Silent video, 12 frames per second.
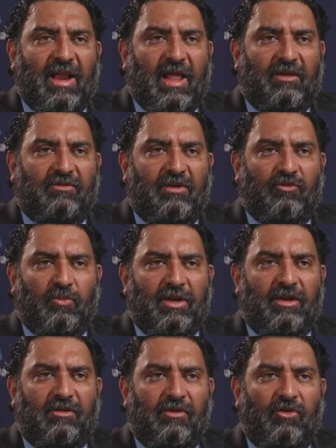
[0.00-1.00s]
analyses we
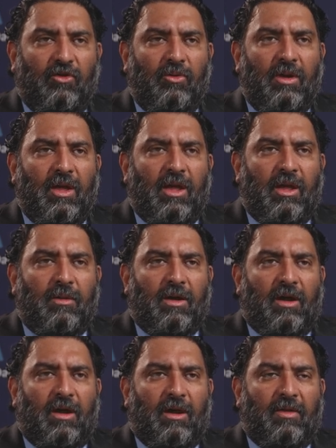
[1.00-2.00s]
need to do
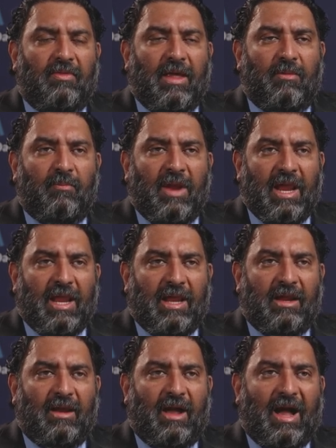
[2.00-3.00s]
uh, that
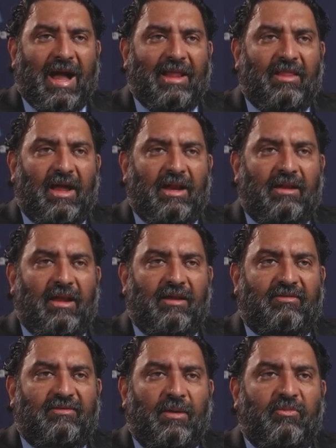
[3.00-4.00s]
may highlight
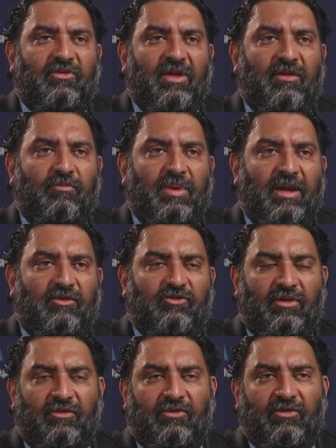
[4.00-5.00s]
a subset of
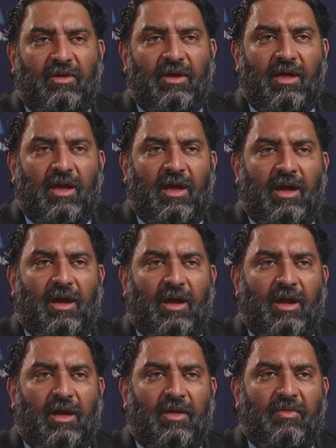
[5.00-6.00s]
patients
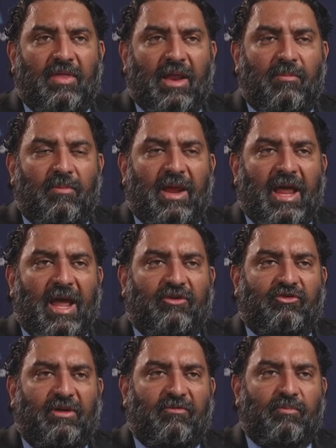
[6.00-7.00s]
uh, that may
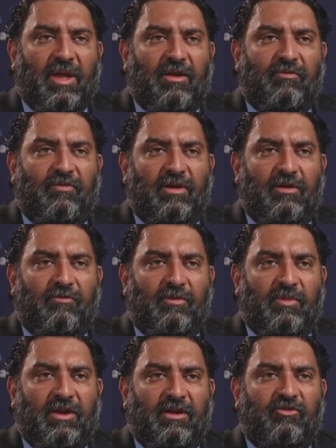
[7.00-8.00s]
actually have benefited
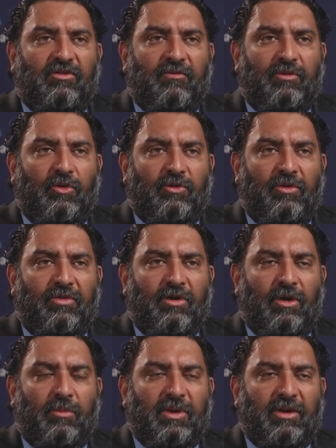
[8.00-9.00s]
from the addition of local
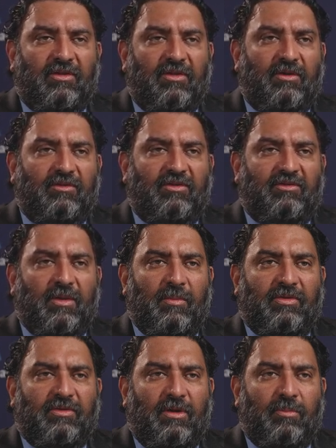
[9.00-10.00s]
therapy to their
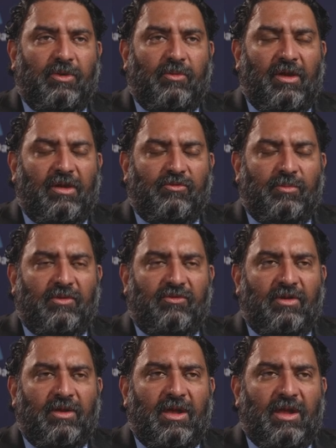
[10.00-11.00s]
systemic therapy
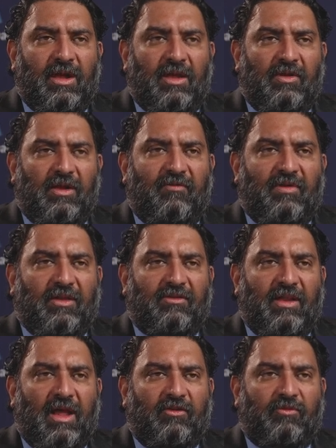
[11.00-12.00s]
regimens in the
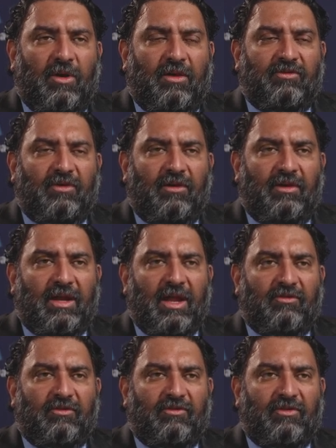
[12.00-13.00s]
advanced non small cell lung
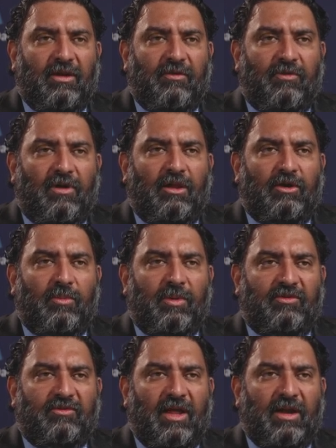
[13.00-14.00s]
cancer setting for
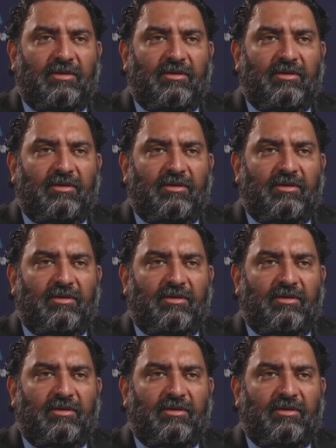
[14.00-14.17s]
oligometastatic